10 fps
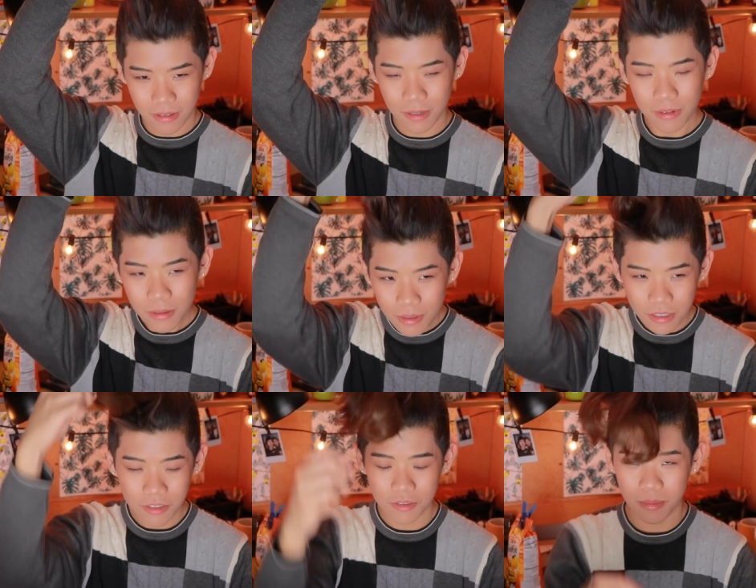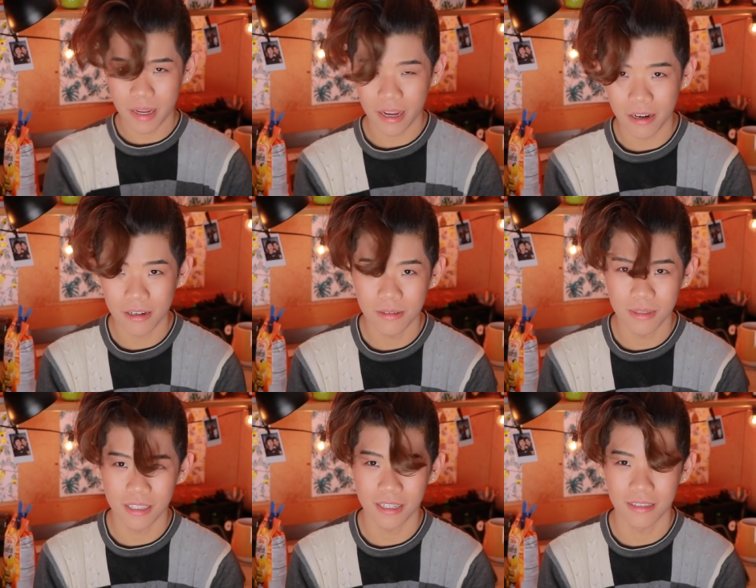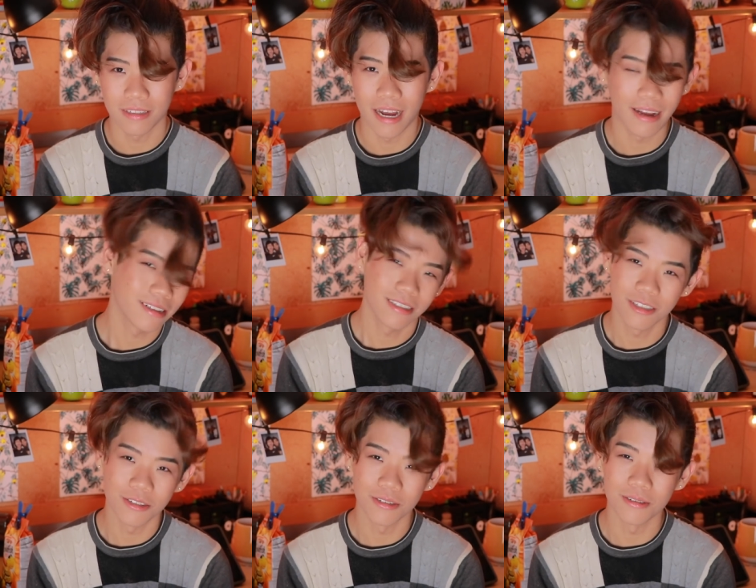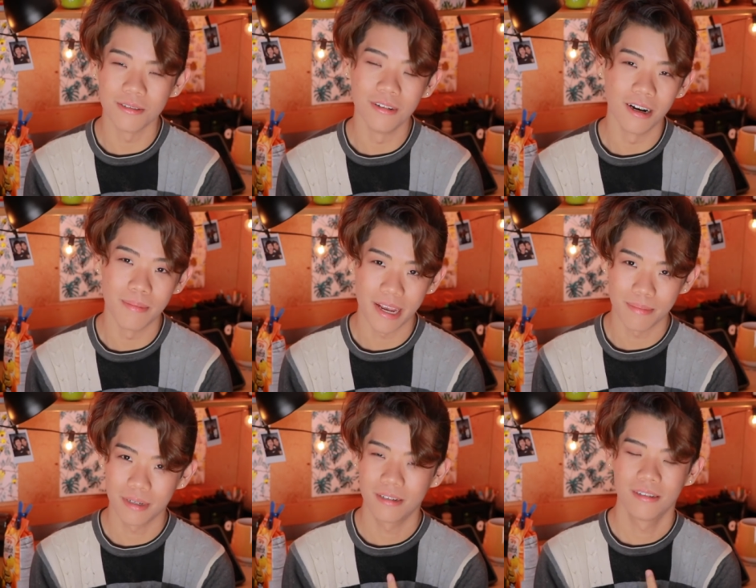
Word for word: what I really wanted to do for my hair was like not do a man bun.